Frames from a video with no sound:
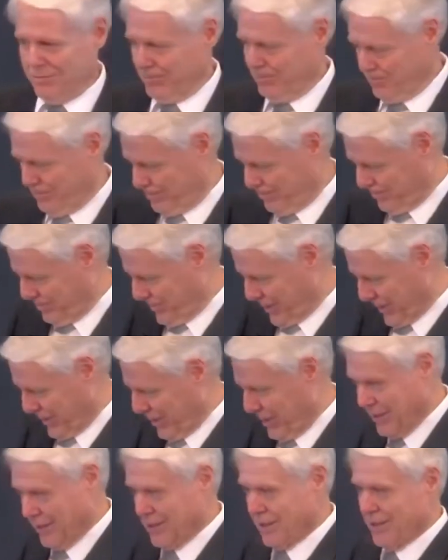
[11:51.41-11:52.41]
getting
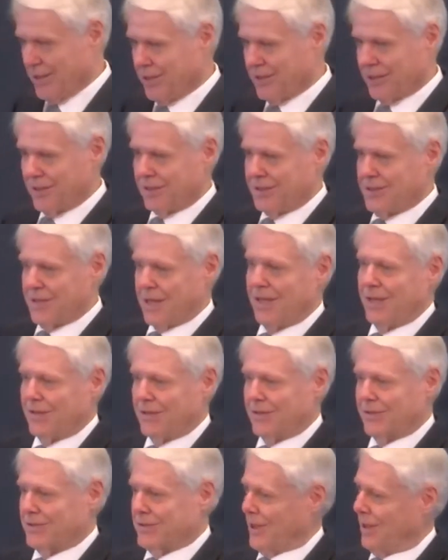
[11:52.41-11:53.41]
it in containers
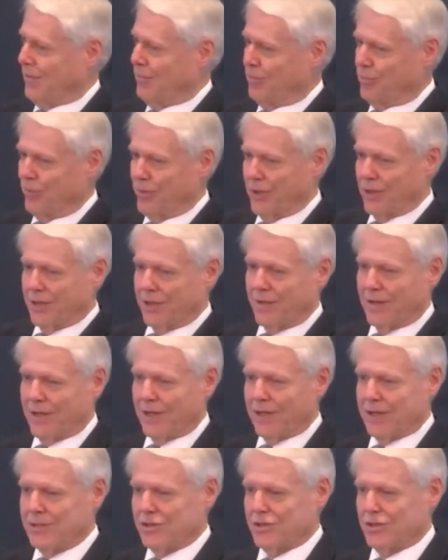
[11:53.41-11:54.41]
and putting in the
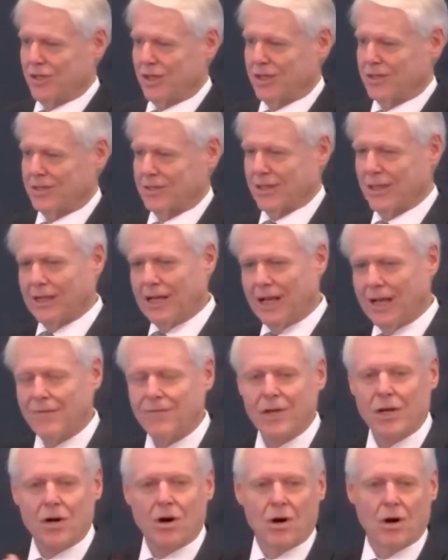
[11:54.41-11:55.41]
ice chest and having a
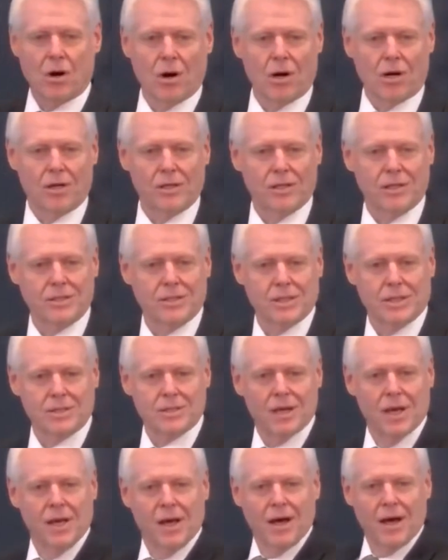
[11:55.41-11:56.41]
heart that says,
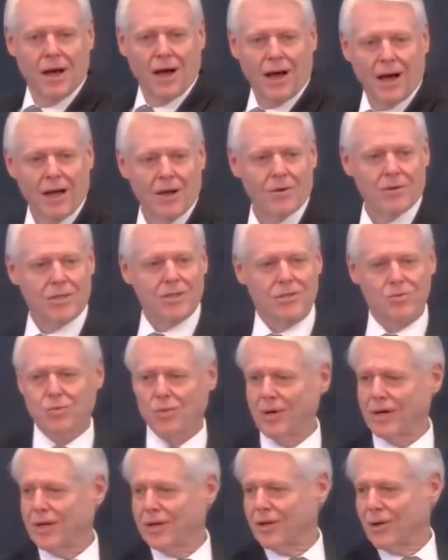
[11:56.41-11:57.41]
I just want to
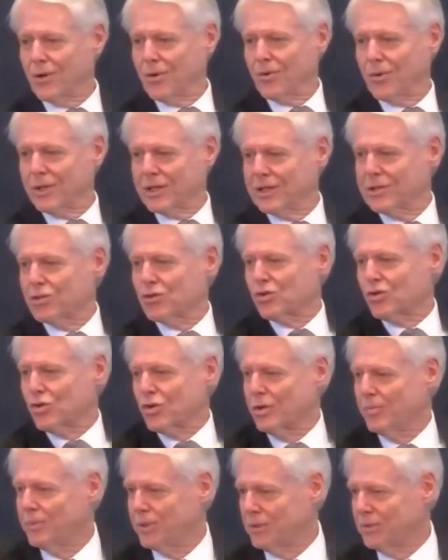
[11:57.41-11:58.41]
go
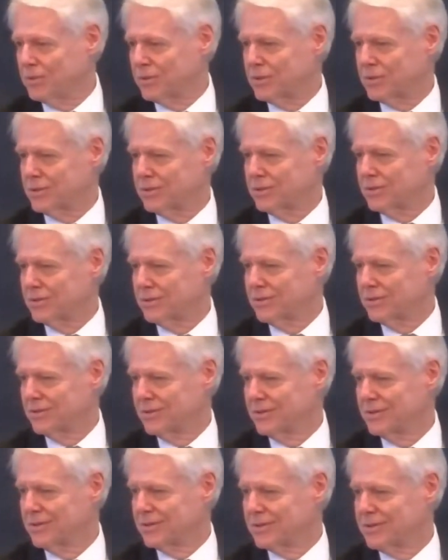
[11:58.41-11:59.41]
contribute
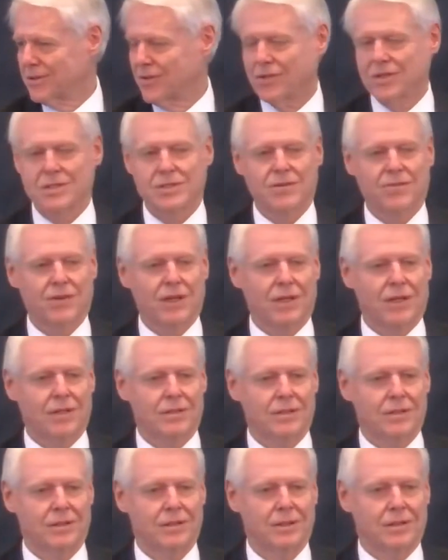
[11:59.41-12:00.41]
to this event.
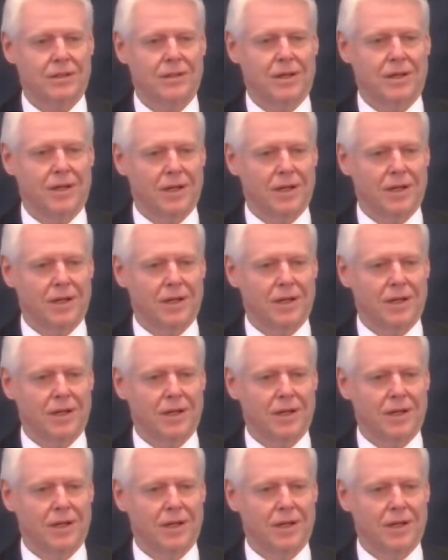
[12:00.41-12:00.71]
You